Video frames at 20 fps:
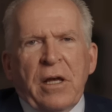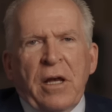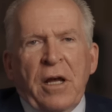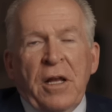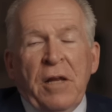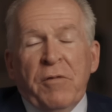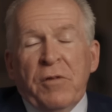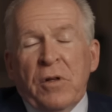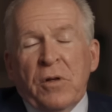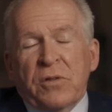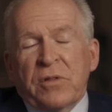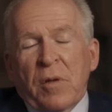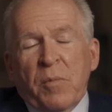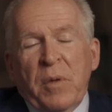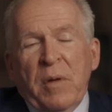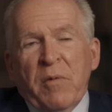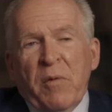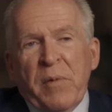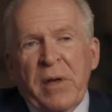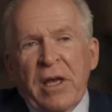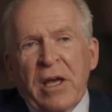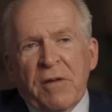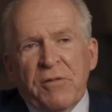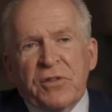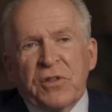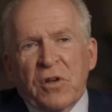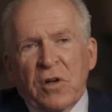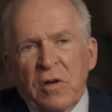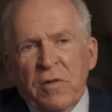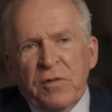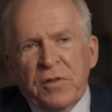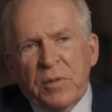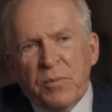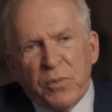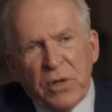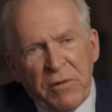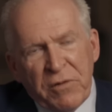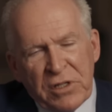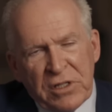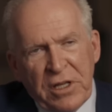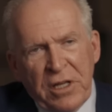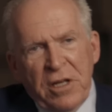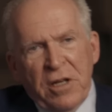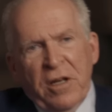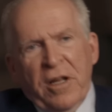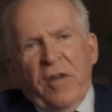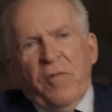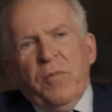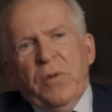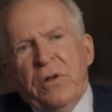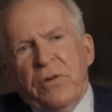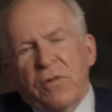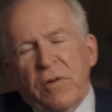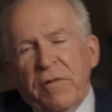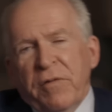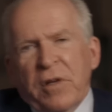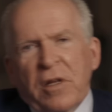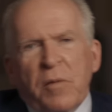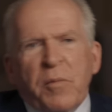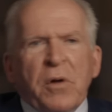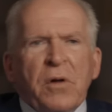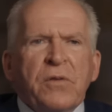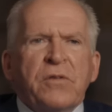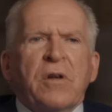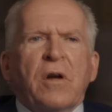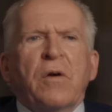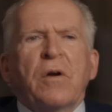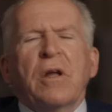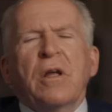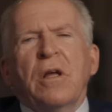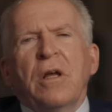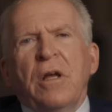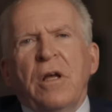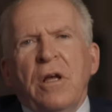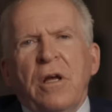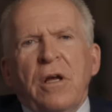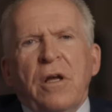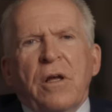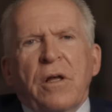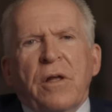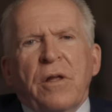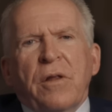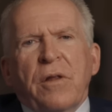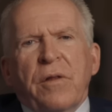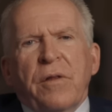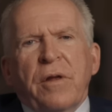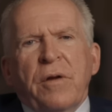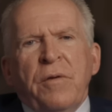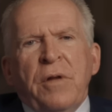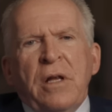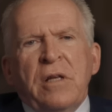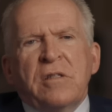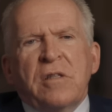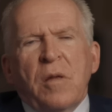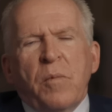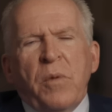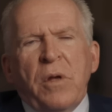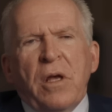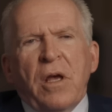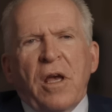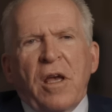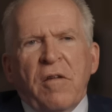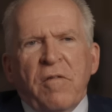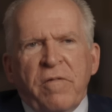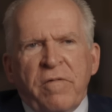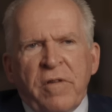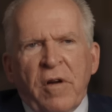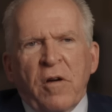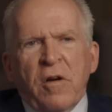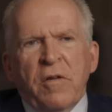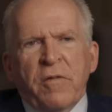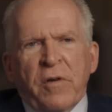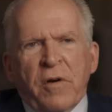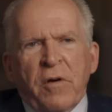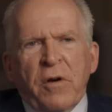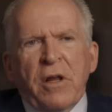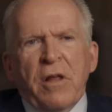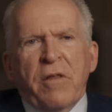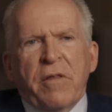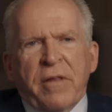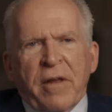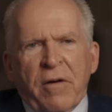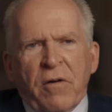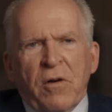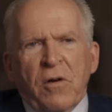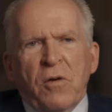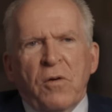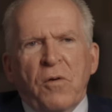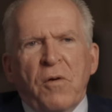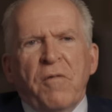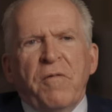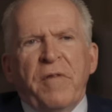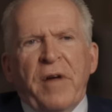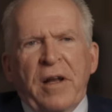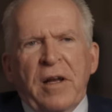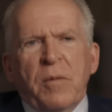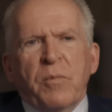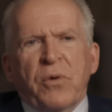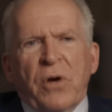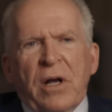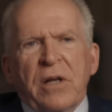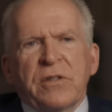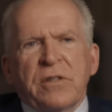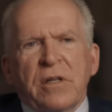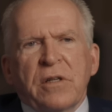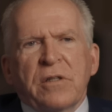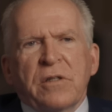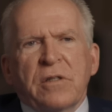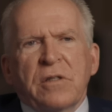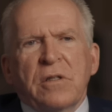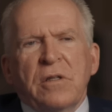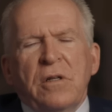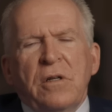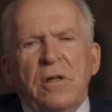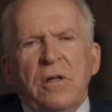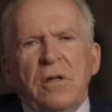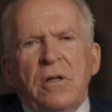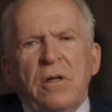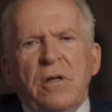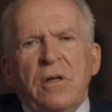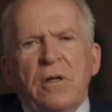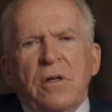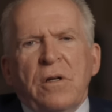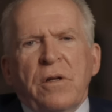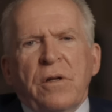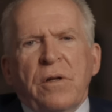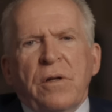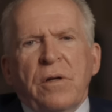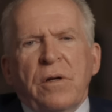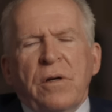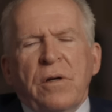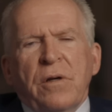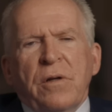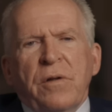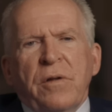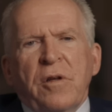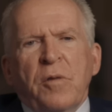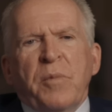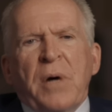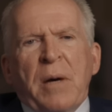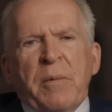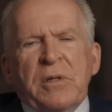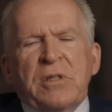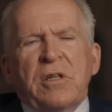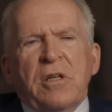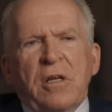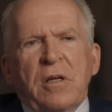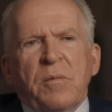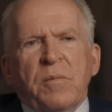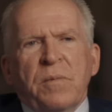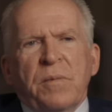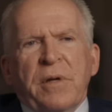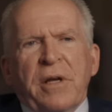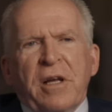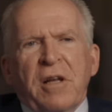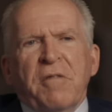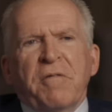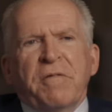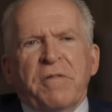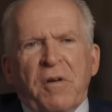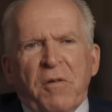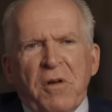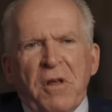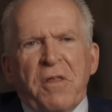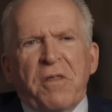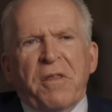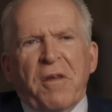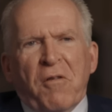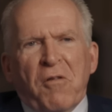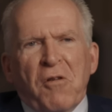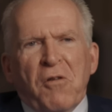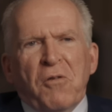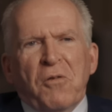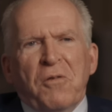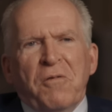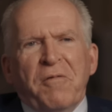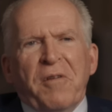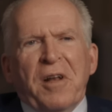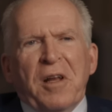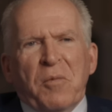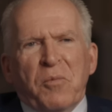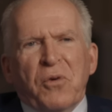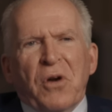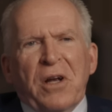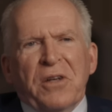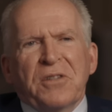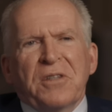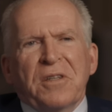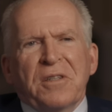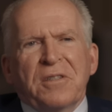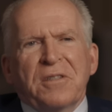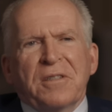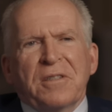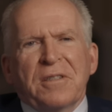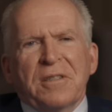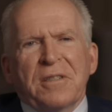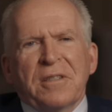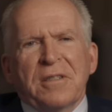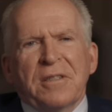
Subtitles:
And even though some people may have served previously in government or even in the military, there needs to be a very, very thorough vetting process. The Obama team had a very thorough vetting process.